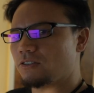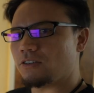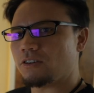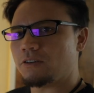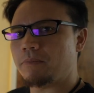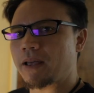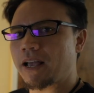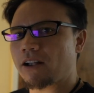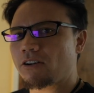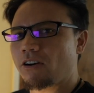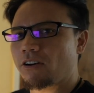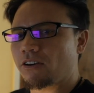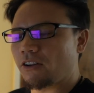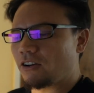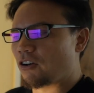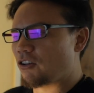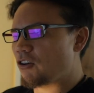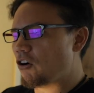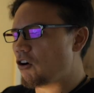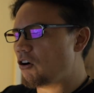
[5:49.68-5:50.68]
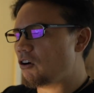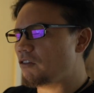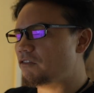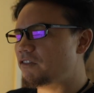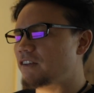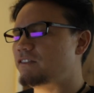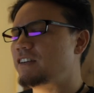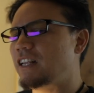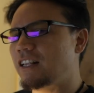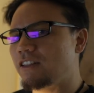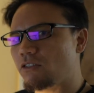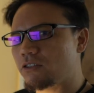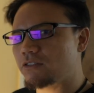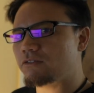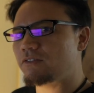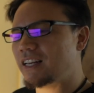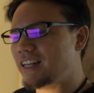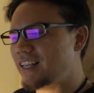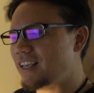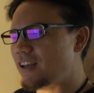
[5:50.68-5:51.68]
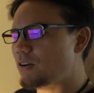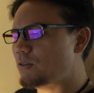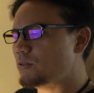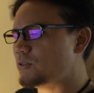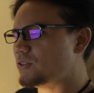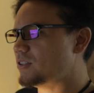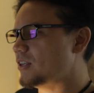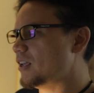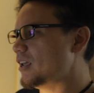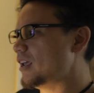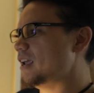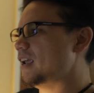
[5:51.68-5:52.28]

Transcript: are turned back on on all 50 of those videos.